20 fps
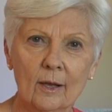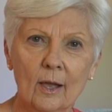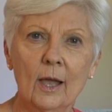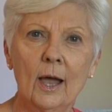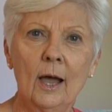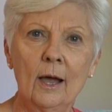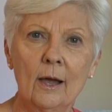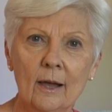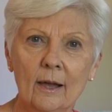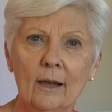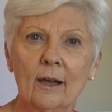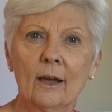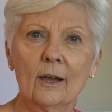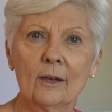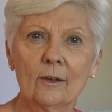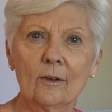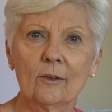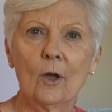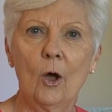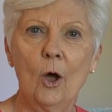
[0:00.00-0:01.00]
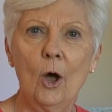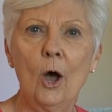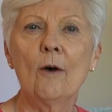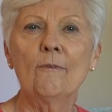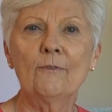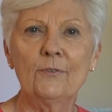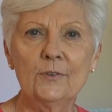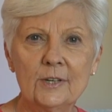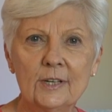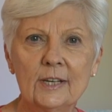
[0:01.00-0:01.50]

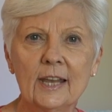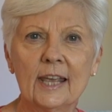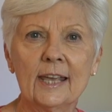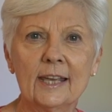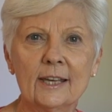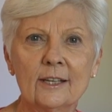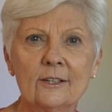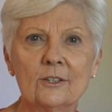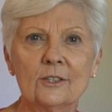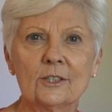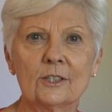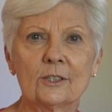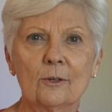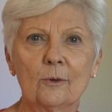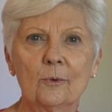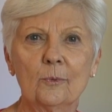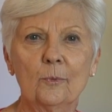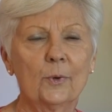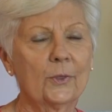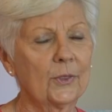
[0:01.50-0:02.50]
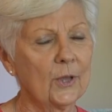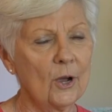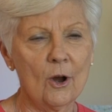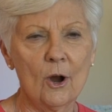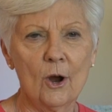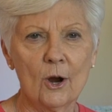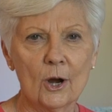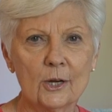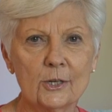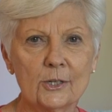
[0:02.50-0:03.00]
often and with our
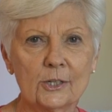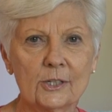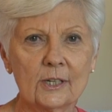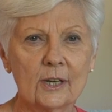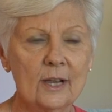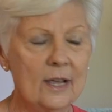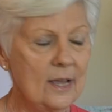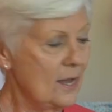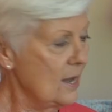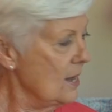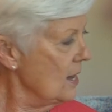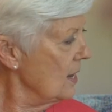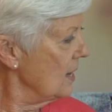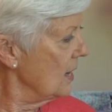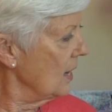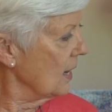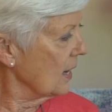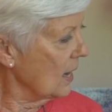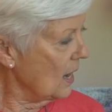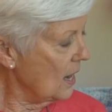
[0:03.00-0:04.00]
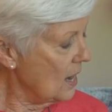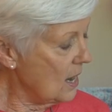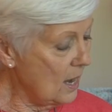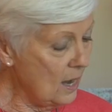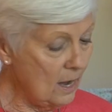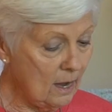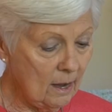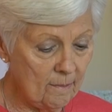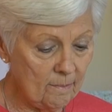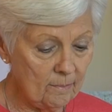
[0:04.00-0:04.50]
hearts.
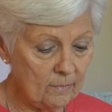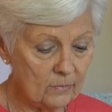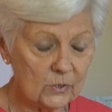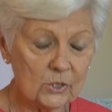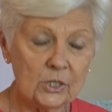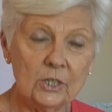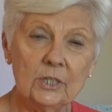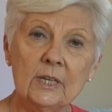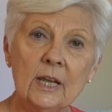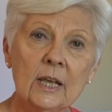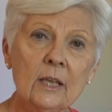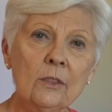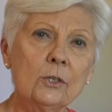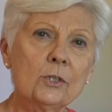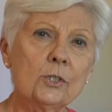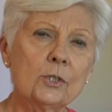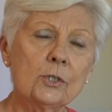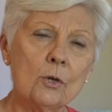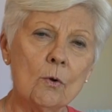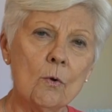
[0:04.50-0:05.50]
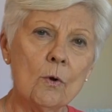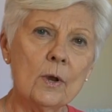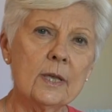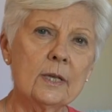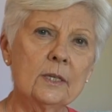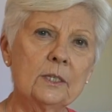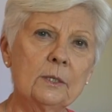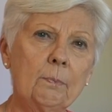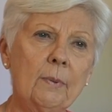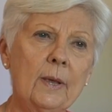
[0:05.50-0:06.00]
Today the story
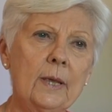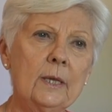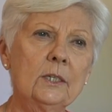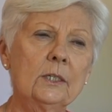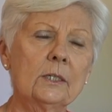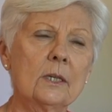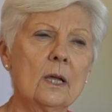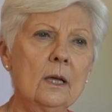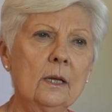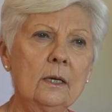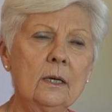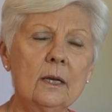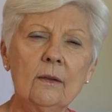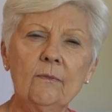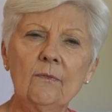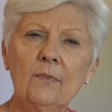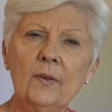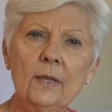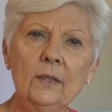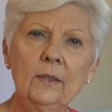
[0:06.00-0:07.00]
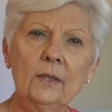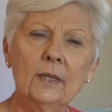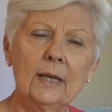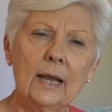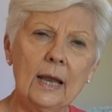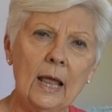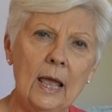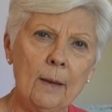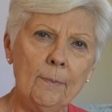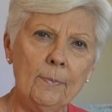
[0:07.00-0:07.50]
is based on an event that
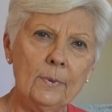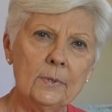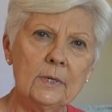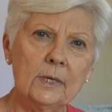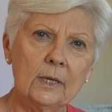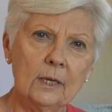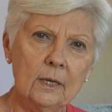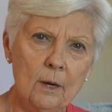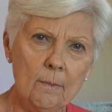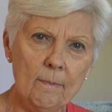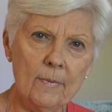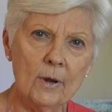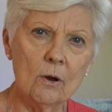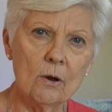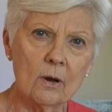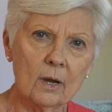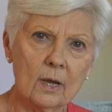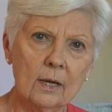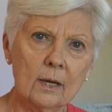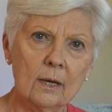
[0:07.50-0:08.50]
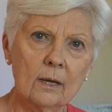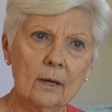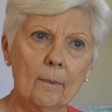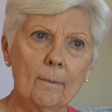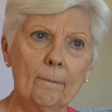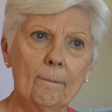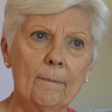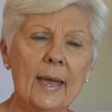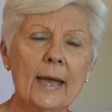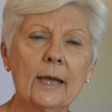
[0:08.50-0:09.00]
happened in America
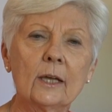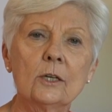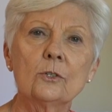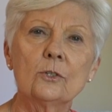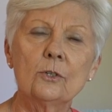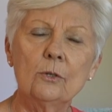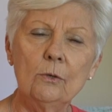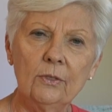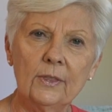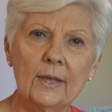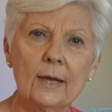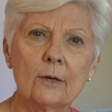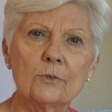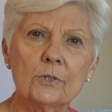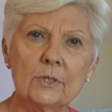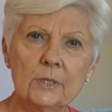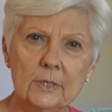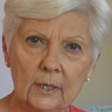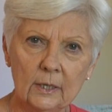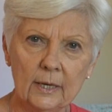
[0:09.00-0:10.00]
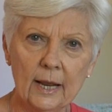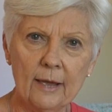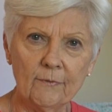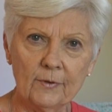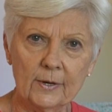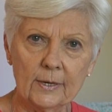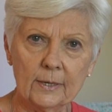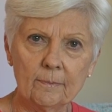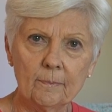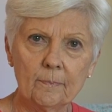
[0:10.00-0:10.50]
back in
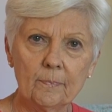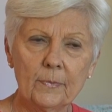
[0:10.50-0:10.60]
2011.